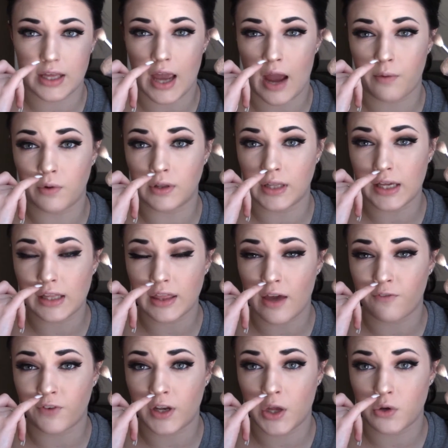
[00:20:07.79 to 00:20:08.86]
I will link that
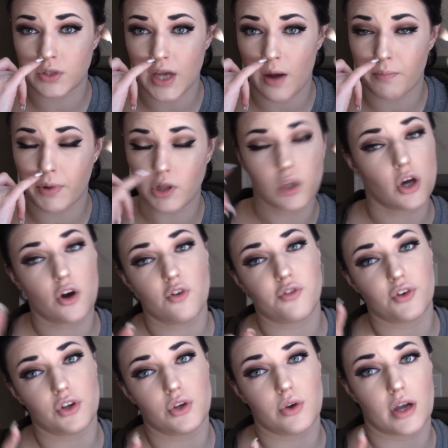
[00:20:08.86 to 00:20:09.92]
video down below for
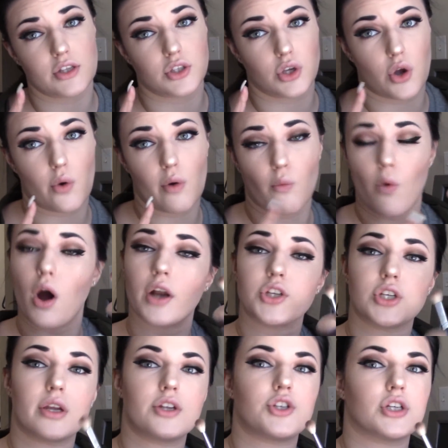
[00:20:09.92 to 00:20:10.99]
you guys to go and watch
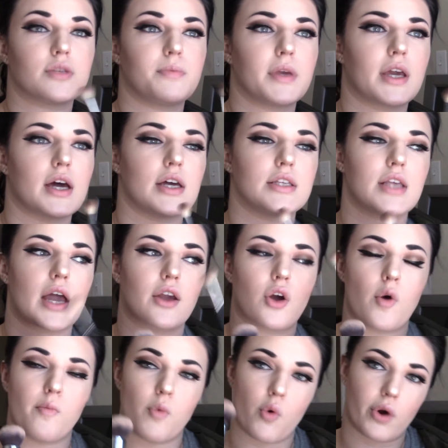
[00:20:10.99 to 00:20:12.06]
it, just because I go
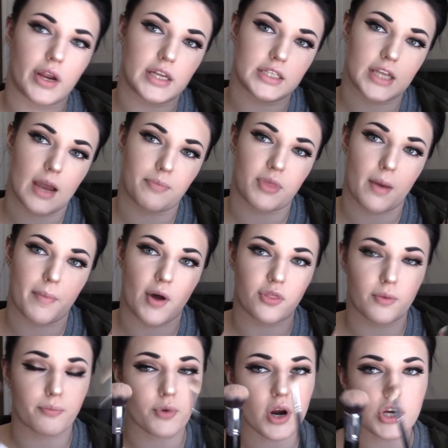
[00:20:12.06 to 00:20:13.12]
more in depth about the
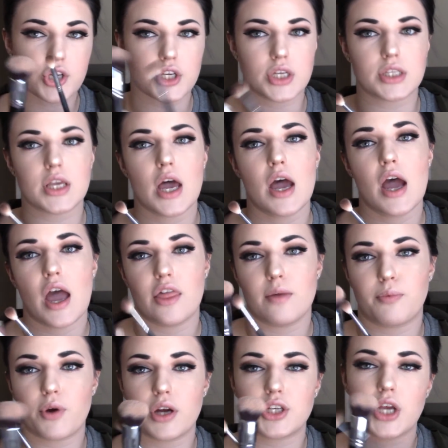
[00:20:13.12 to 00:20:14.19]
brushes and the
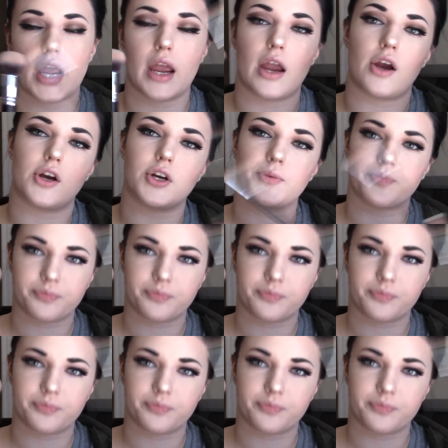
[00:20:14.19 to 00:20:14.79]
brush hair